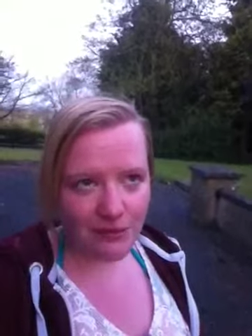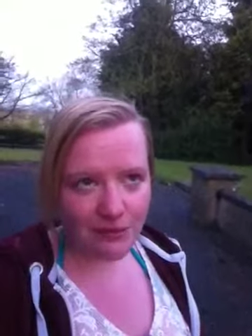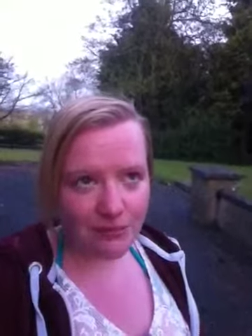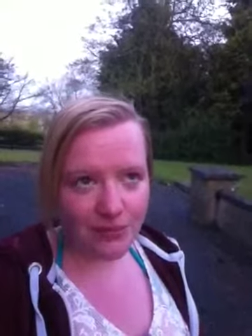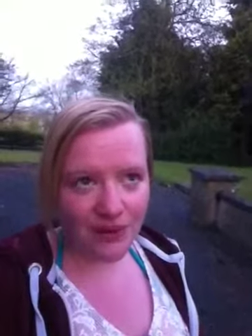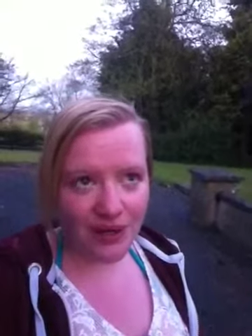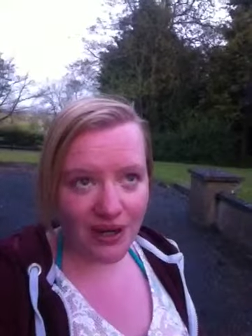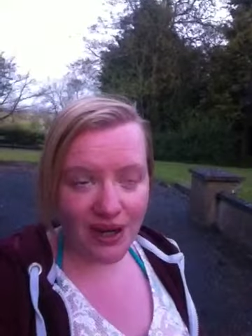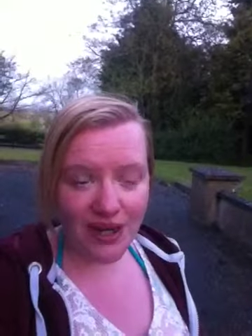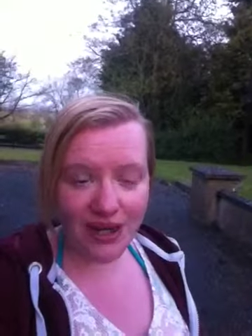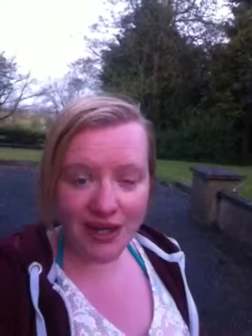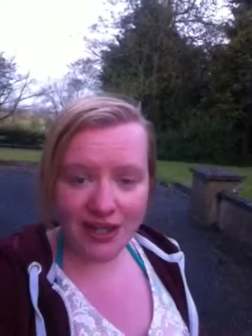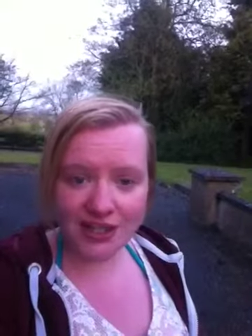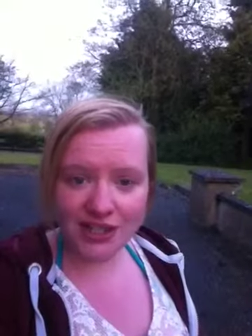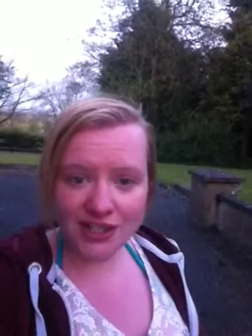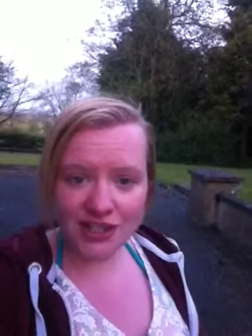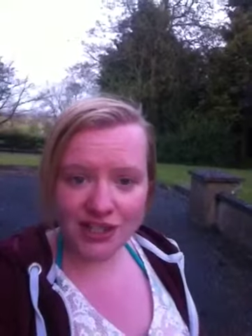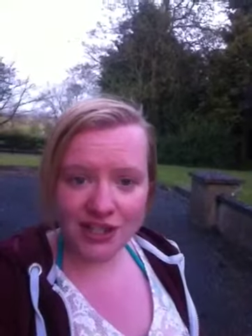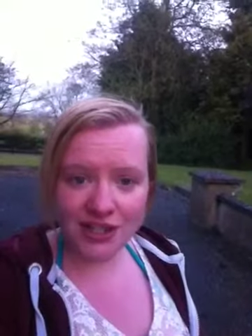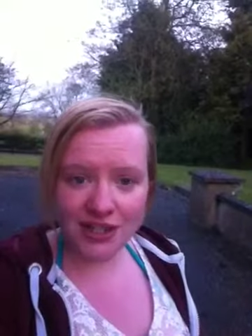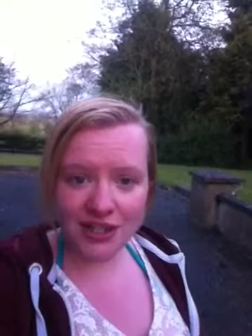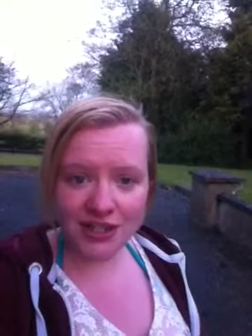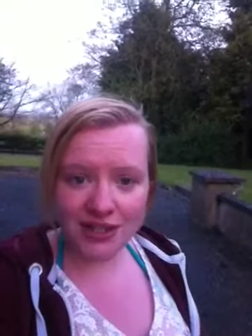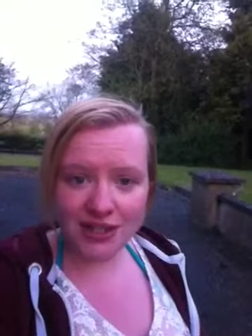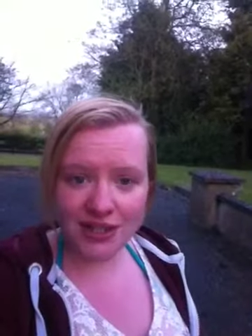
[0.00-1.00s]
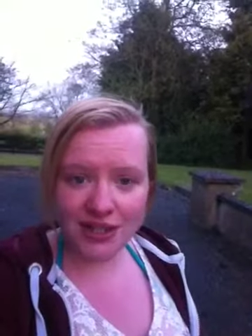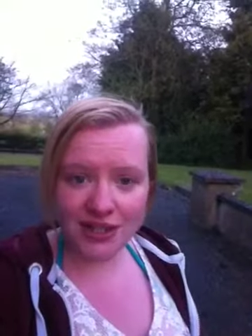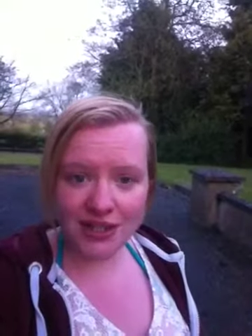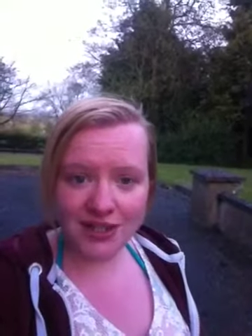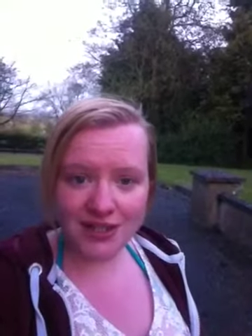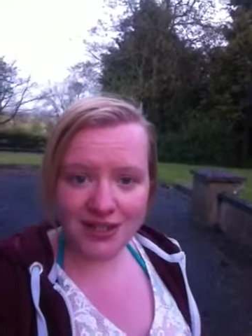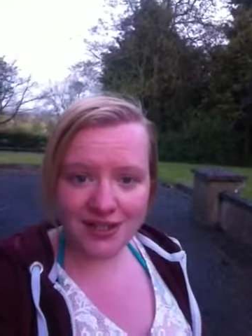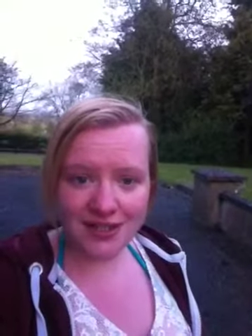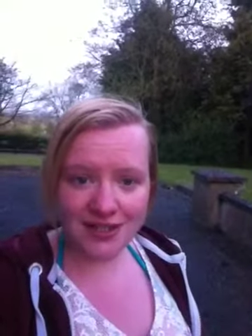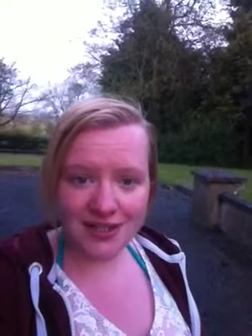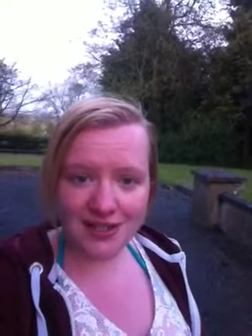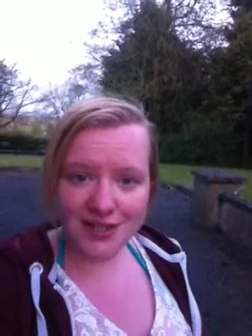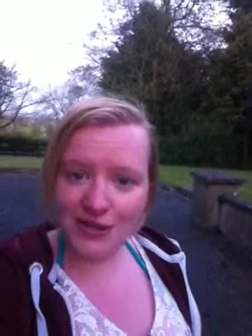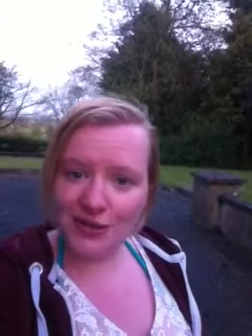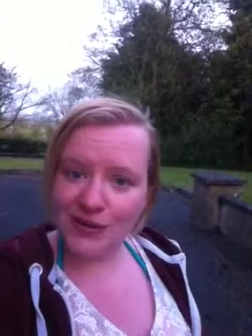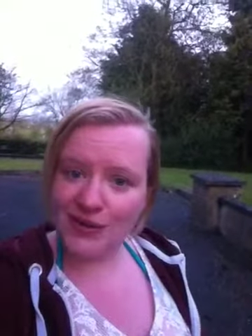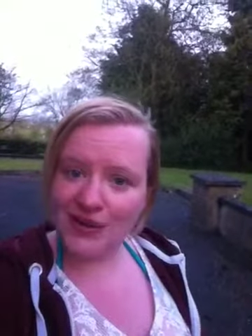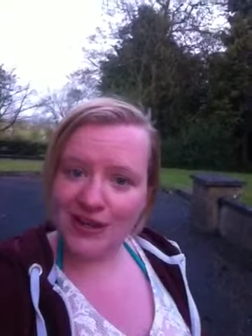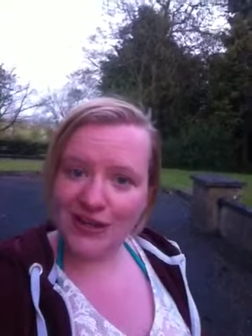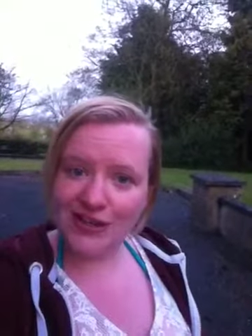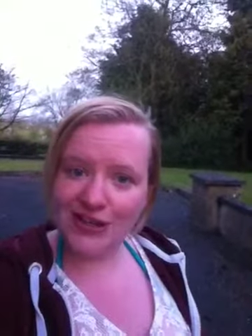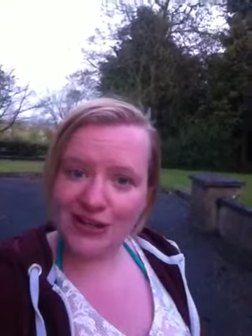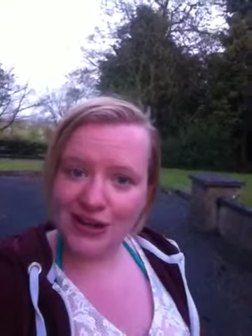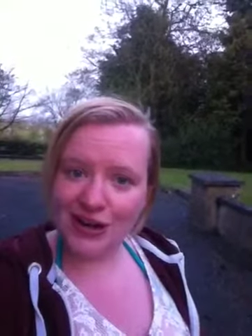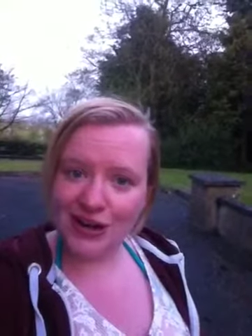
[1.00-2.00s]
But I shall see you
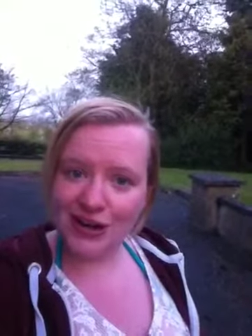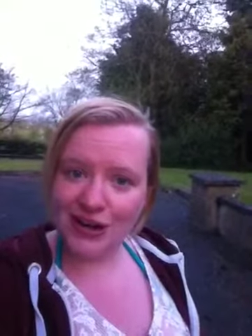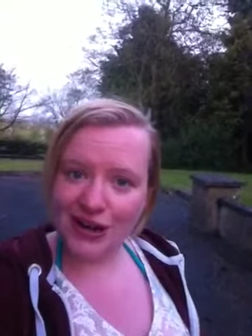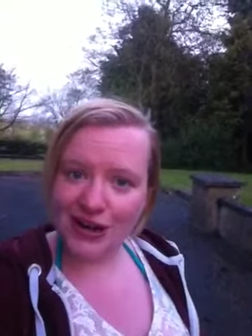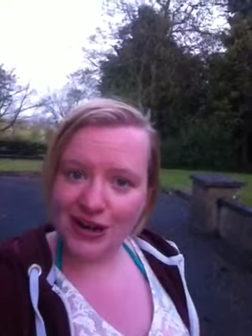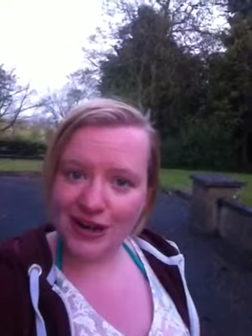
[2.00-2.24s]
later.